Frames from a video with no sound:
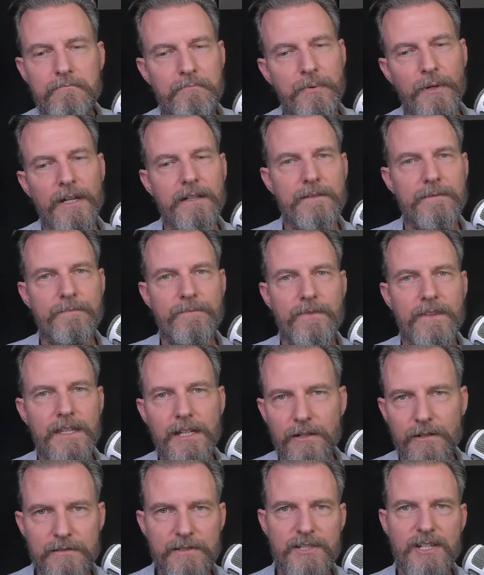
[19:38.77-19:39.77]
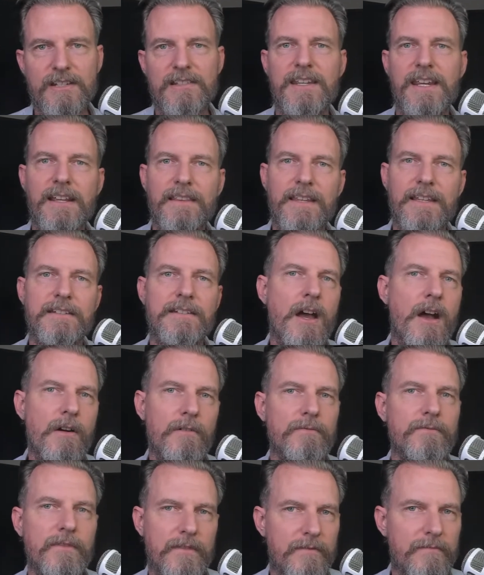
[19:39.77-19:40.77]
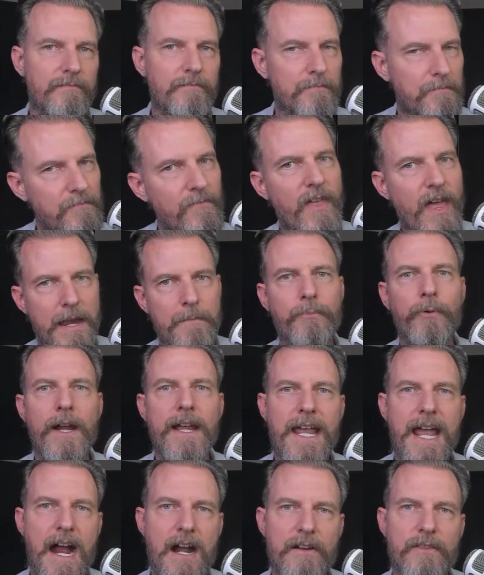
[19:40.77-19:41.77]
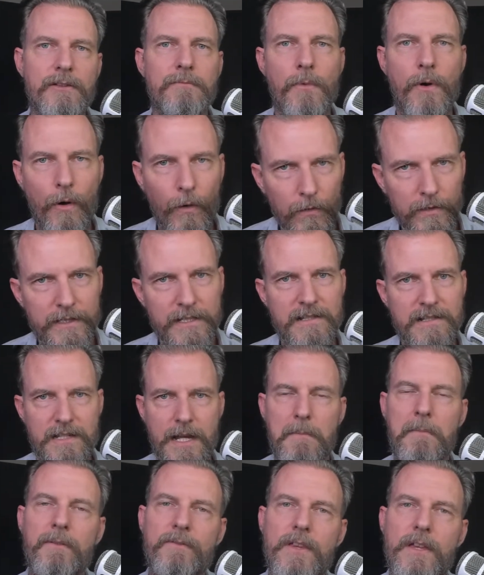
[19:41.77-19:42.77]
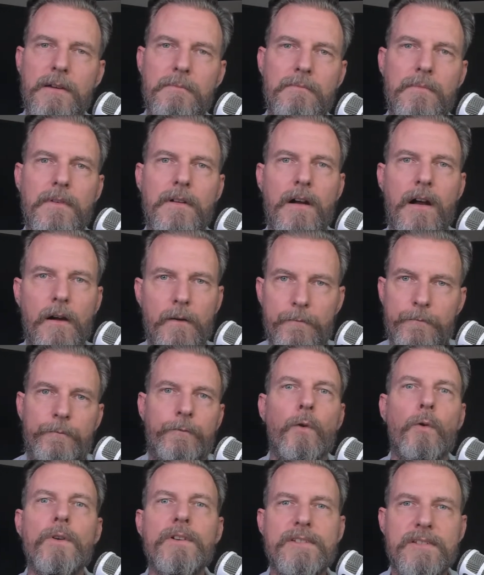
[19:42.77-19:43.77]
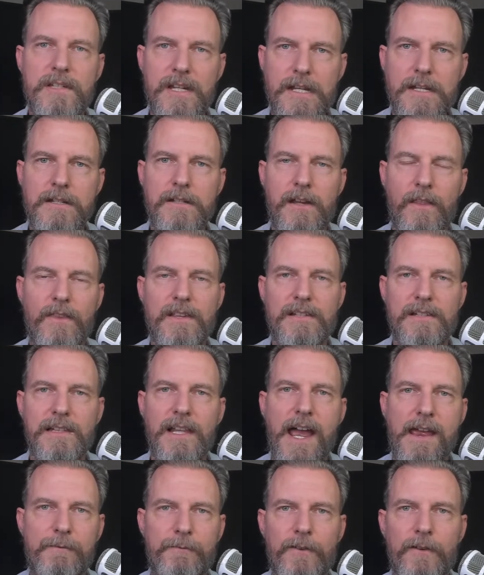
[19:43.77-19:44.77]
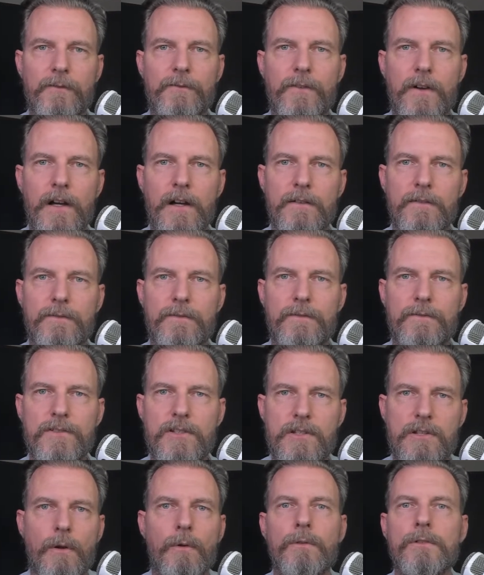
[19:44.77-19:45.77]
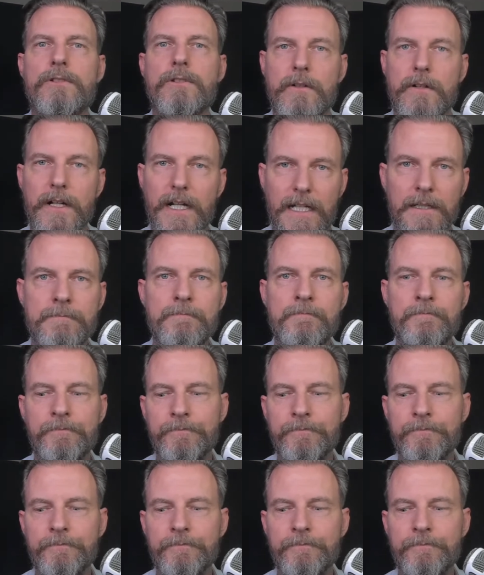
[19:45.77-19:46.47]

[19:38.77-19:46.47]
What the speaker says: But, just seeing that, no, they break out of the mold, and some of them are forced into this life of soldiering.